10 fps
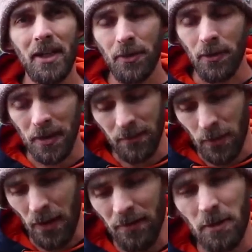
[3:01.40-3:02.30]
So it'll give you
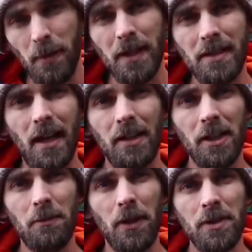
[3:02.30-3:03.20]
an orange baseline
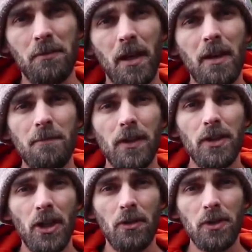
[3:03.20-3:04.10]
at the bottom,
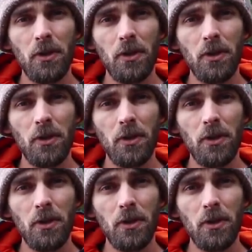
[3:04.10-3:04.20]
shows